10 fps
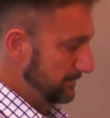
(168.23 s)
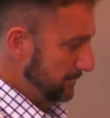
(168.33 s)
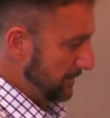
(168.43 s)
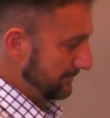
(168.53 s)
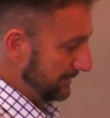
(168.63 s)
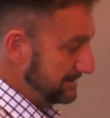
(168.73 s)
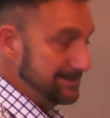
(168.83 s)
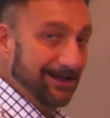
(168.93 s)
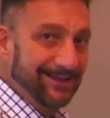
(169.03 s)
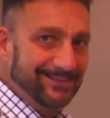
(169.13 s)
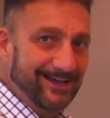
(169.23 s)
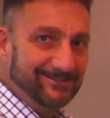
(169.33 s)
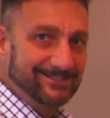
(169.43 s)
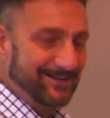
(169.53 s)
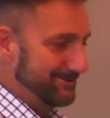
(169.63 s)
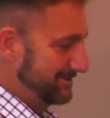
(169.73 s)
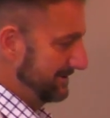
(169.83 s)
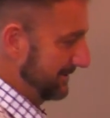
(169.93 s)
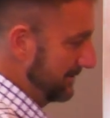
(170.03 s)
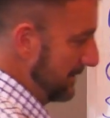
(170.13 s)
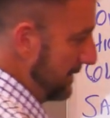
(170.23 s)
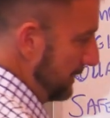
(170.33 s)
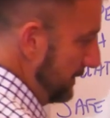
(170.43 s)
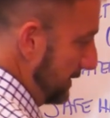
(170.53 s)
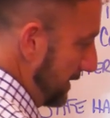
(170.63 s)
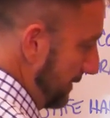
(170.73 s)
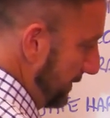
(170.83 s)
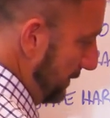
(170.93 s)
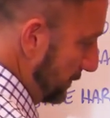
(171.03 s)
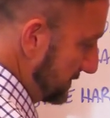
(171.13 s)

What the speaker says: that you have at least $9,000 in there. Then the company will